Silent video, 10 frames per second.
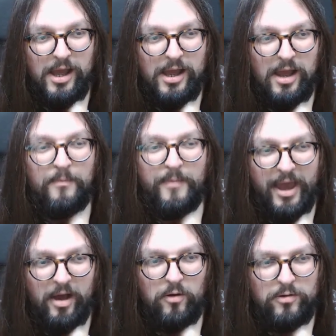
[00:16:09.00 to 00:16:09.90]
a bit
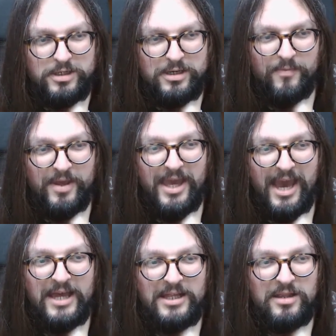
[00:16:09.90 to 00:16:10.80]
older, but
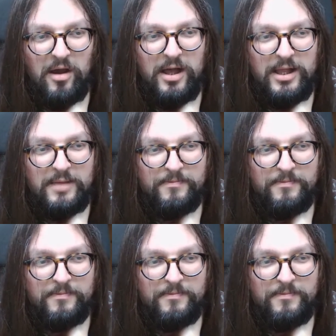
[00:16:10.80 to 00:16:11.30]
yeah, not